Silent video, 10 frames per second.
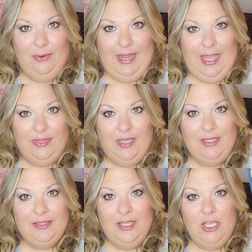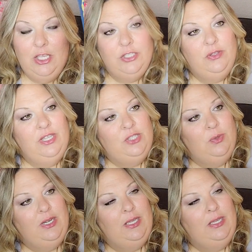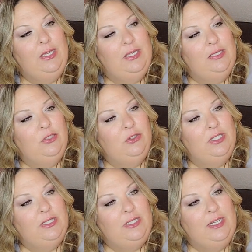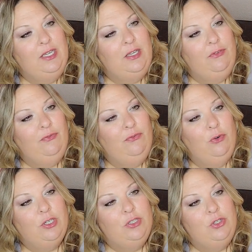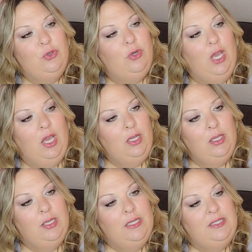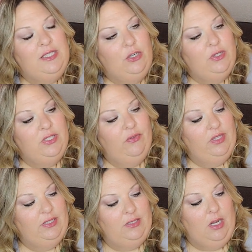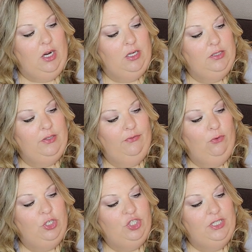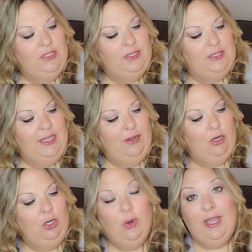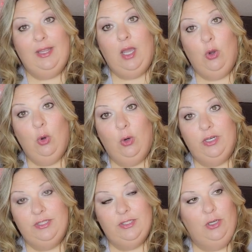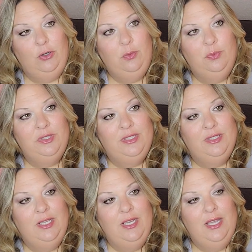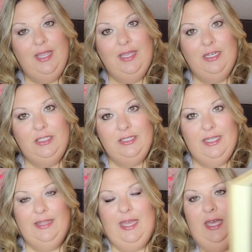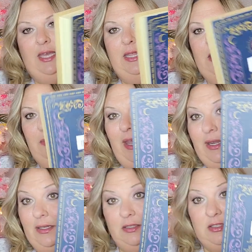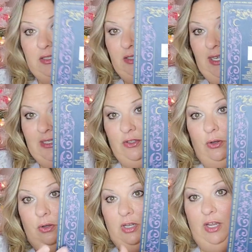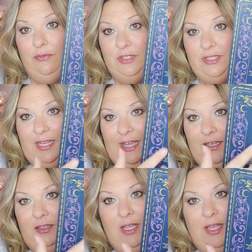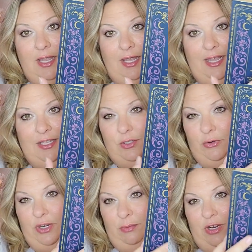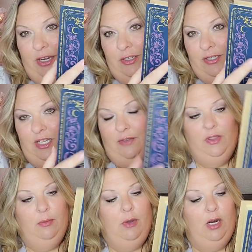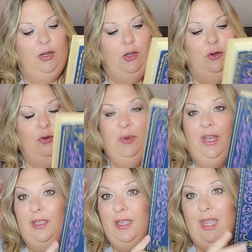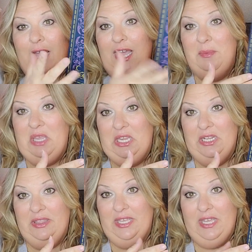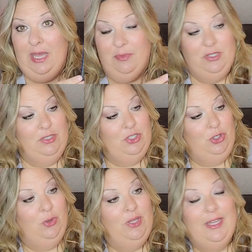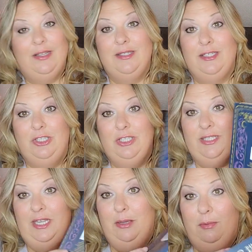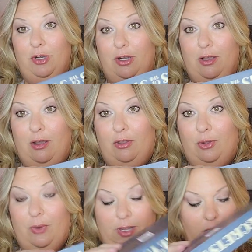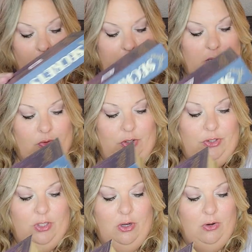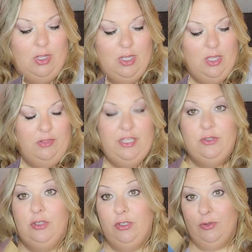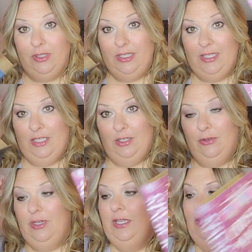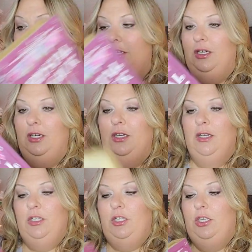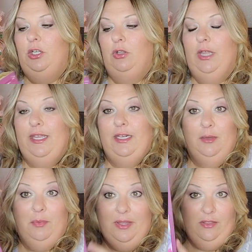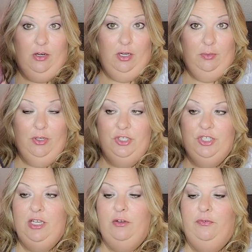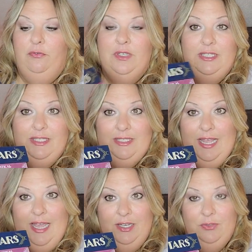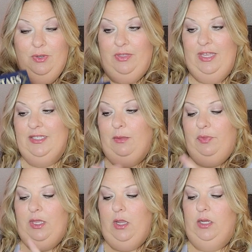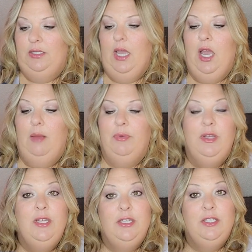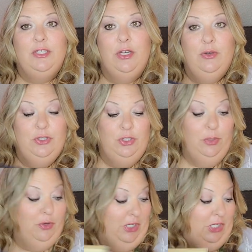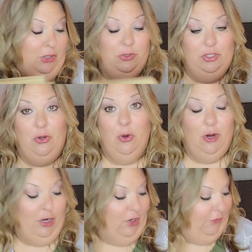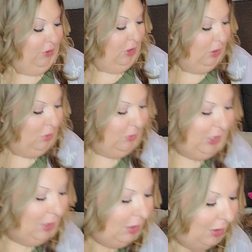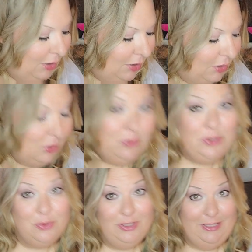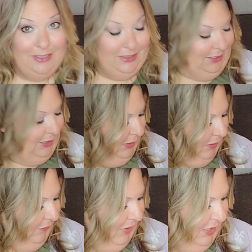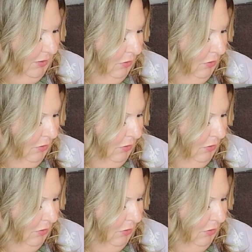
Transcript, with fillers: I would add this. So this one is Christina Fortuna. Secrets of the Stars, Fortunes, Tarot, and Horoscopes. And it looks like that. And then the back still has the whole cover style. It has the Greenbrier stuff and the barcode, but I mean, they kept to it that it still looks like a book all the way around. So these will look really cute either, you know, lined up like they're on a bookshelf, stacked with like something on top. So super cute decor for Halloween. So I was really excited to find